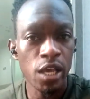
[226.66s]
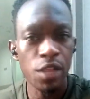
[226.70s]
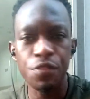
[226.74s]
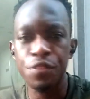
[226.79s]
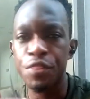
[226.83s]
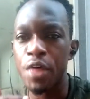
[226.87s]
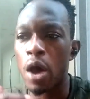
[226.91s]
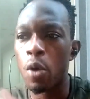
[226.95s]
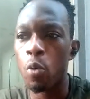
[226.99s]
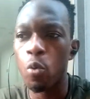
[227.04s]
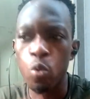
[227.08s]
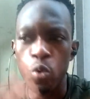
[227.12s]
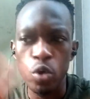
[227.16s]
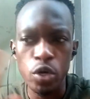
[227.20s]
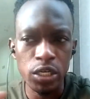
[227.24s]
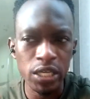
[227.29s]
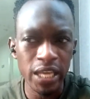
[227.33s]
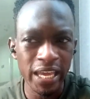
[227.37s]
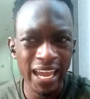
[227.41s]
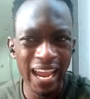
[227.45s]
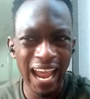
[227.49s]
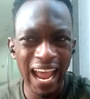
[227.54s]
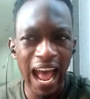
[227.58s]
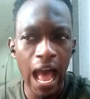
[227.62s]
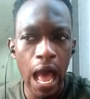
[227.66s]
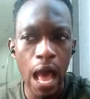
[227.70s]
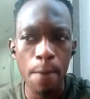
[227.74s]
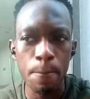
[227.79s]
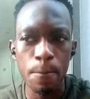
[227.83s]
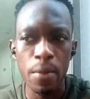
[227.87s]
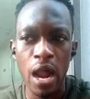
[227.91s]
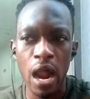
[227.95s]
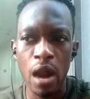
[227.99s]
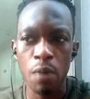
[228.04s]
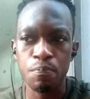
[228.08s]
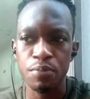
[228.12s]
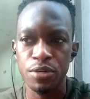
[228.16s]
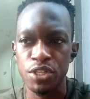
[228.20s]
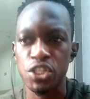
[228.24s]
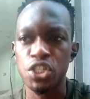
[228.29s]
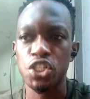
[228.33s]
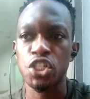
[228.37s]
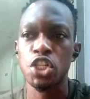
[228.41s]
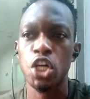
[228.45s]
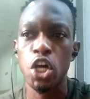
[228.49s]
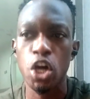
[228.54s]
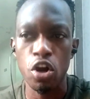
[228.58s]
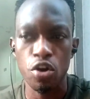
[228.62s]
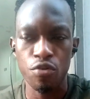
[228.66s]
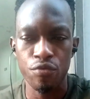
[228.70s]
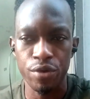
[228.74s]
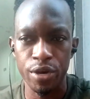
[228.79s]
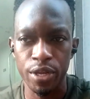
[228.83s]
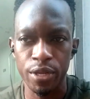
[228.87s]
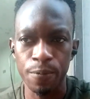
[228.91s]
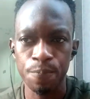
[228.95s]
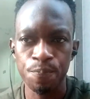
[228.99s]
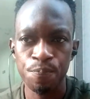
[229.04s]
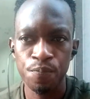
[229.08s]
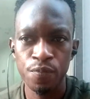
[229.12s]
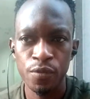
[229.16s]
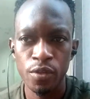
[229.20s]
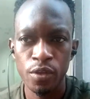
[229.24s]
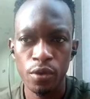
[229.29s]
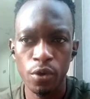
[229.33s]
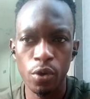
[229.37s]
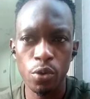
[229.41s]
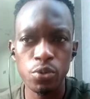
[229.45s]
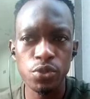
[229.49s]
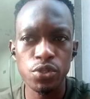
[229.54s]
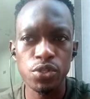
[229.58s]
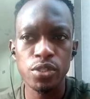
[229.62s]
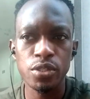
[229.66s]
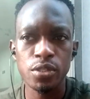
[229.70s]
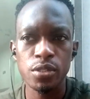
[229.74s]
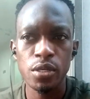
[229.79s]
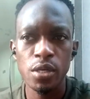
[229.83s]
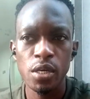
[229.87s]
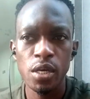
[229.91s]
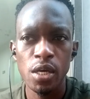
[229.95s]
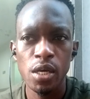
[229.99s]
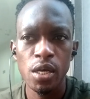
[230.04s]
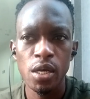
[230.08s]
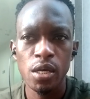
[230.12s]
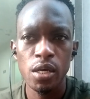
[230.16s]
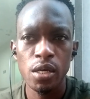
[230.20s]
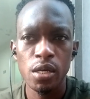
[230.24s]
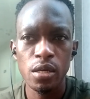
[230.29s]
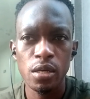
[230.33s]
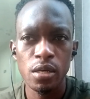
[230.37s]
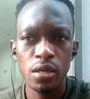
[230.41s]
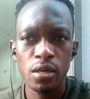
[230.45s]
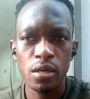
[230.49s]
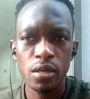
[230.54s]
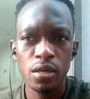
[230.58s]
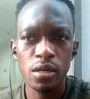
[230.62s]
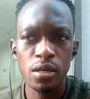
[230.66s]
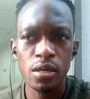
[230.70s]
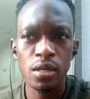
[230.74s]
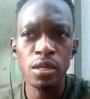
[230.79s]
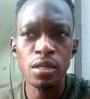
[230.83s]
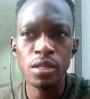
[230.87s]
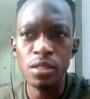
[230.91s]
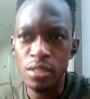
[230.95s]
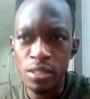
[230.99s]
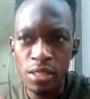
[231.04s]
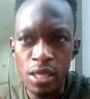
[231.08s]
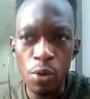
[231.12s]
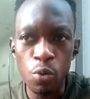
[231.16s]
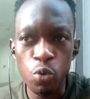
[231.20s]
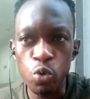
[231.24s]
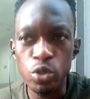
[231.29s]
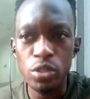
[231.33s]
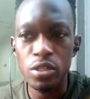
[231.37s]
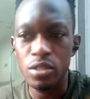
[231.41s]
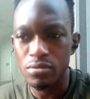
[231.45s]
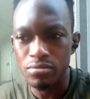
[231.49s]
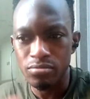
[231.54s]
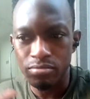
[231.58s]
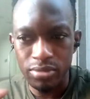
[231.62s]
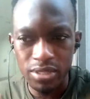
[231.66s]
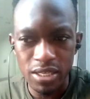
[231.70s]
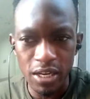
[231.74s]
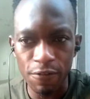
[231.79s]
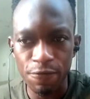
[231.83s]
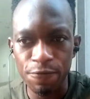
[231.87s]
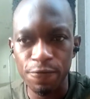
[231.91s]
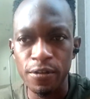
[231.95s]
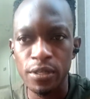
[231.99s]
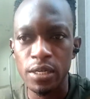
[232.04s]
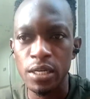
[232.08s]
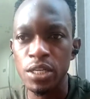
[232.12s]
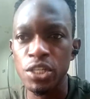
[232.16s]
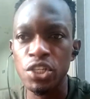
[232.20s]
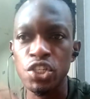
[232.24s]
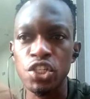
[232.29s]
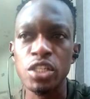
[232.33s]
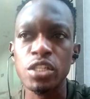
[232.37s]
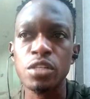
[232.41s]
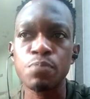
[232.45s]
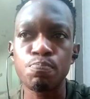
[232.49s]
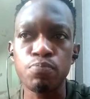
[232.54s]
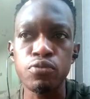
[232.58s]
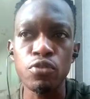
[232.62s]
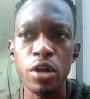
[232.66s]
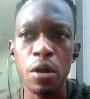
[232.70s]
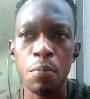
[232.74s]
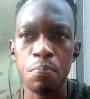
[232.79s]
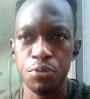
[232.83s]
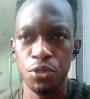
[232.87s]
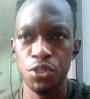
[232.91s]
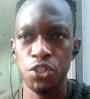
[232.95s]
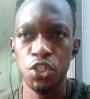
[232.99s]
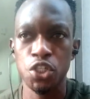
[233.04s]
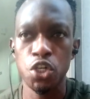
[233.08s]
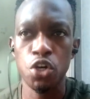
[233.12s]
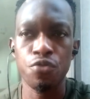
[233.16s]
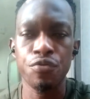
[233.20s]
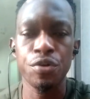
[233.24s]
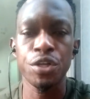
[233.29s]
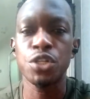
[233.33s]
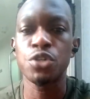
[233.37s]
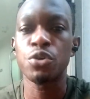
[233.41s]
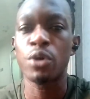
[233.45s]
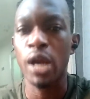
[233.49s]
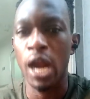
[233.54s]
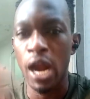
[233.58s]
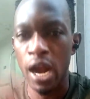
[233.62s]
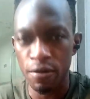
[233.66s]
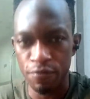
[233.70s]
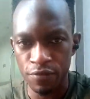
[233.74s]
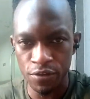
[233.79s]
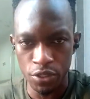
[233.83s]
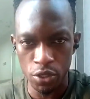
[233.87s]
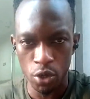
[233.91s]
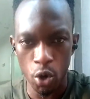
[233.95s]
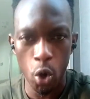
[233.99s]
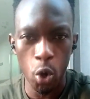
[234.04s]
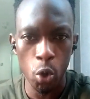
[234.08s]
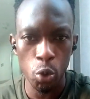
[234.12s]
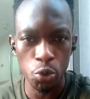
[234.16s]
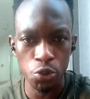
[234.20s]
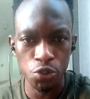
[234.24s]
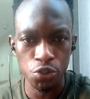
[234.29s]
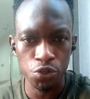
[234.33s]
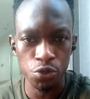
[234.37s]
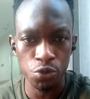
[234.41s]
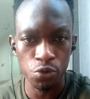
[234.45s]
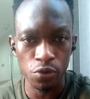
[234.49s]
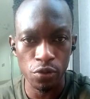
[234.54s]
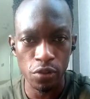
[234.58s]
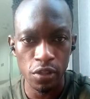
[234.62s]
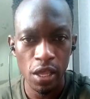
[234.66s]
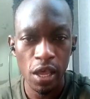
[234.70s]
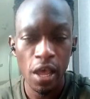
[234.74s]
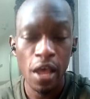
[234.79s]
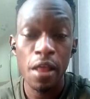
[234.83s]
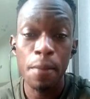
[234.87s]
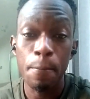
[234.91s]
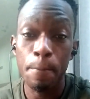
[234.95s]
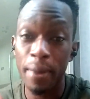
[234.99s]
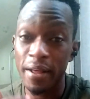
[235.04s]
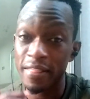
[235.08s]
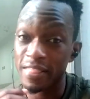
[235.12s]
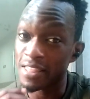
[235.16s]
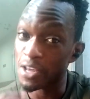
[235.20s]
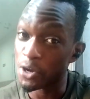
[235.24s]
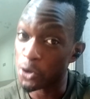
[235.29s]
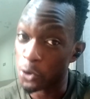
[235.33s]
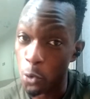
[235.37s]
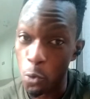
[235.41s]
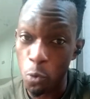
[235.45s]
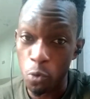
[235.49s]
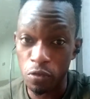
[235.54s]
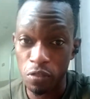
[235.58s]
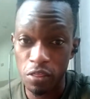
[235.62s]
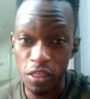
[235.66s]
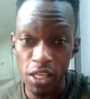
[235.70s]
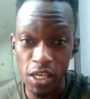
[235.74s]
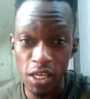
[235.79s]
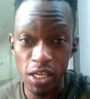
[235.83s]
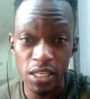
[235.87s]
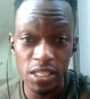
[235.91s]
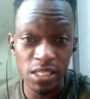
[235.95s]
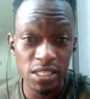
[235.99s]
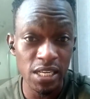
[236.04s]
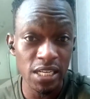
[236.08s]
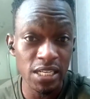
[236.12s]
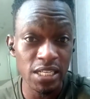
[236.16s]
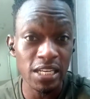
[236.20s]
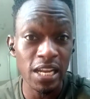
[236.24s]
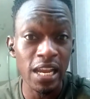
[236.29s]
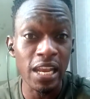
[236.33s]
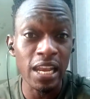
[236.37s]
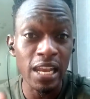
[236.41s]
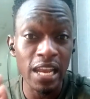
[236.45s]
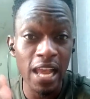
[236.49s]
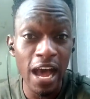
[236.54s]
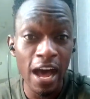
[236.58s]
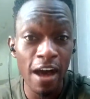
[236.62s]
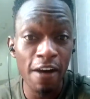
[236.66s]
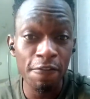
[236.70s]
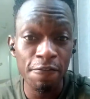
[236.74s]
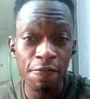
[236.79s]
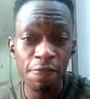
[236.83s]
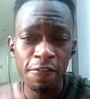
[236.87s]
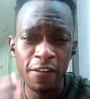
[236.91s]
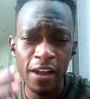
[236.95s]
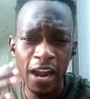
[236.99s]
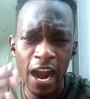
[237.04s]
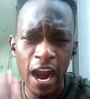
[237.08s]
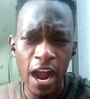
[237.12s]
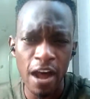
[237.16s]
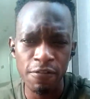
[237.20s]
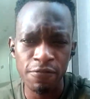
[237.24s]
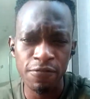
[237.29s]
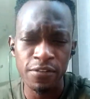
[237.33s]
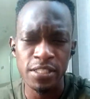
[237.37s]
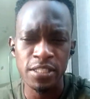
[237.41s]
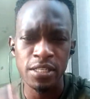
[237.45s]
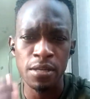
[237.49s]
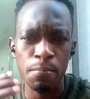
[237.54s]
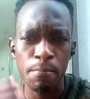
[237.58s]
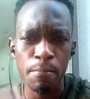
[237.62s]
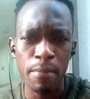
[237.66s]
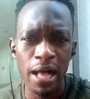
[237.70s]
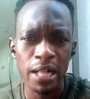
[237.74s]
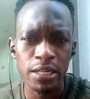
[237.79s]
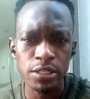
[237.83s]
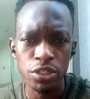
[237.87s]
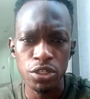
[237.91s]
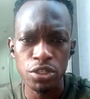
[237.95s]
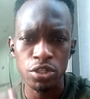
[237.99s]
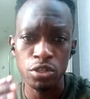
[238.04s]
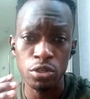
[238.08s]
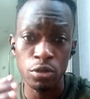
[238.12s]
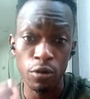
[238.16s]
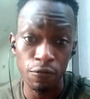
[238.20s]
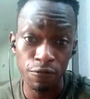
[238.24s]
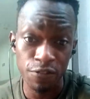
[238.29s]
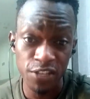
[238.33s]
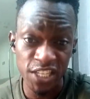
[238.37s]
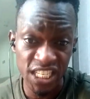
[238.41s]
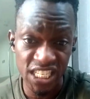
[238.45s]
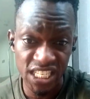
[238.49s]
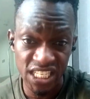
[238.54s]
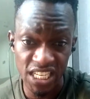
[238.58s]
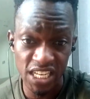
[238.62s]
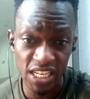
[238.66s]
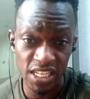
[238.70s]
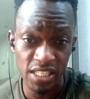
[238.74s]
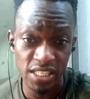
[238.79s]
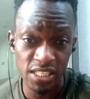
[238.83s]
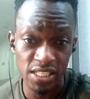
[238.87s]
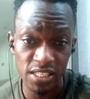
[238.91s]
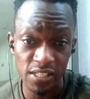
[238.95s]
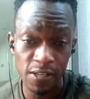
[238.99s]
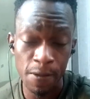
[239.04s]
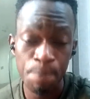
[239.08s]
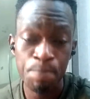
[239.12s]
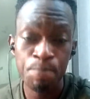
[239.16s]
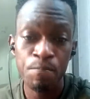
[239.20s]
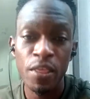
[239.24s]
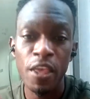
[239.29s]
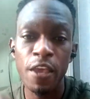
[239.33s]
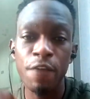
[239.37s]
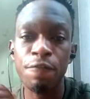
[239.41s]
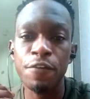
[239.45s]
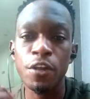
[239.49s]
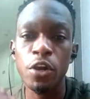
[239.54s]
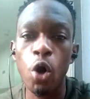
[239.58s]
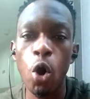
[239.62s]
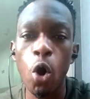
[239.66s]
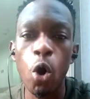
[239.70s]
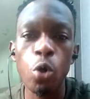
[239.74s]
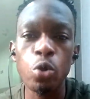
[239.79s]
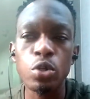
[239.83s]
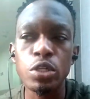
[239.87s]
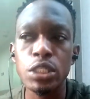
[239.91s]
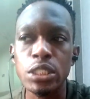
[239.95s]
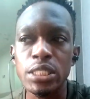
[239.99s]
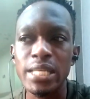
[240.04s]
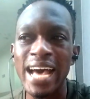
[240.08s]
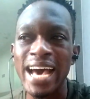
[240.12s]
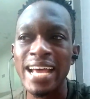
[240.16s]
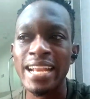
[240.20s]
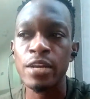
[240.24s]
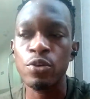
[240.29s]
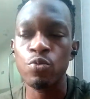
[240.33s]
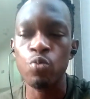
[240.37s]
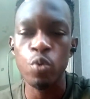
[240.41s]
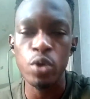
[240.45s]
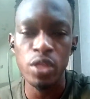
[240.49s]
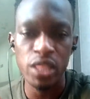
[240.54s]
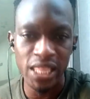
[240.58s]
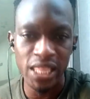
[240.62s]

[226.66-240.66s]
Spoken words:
that would come up a story. Because they would definitely just put up a story to cover the whole truth. But the good thing is that love covers a multitude of sins. If it all started with